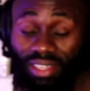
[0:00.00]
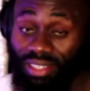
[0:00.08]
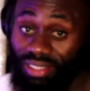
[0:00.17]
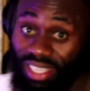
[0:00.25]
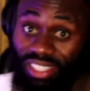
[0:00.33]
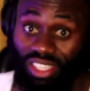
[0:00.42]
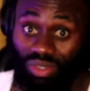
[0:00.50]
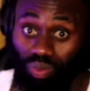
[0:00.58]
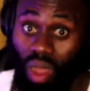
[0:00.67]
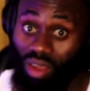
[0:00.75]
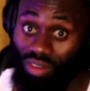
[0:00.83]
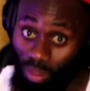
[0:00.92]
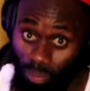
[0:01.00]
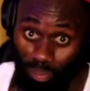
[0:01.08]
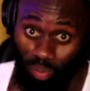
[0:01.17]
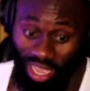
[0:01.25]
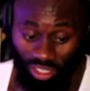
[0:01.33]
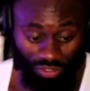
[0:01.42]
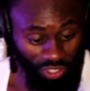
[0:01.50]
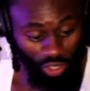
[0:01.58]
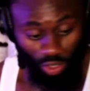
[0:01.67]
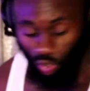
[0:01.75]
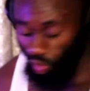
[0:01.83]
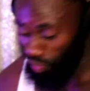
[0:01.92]
This is one of the best
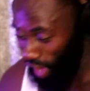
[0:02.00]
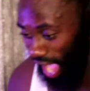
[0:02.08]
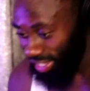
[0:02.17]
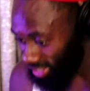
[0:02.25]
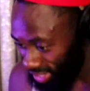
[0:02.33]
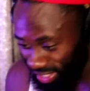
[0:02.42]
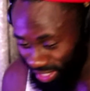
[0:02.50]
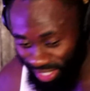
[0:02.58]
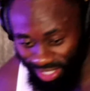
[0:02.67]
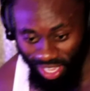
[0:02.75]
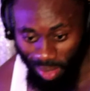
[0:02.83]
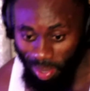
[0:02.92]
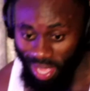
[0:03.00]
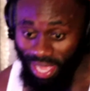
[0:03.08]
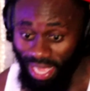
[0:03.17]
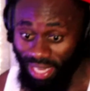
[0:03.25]
videos so far I done seen this year, man.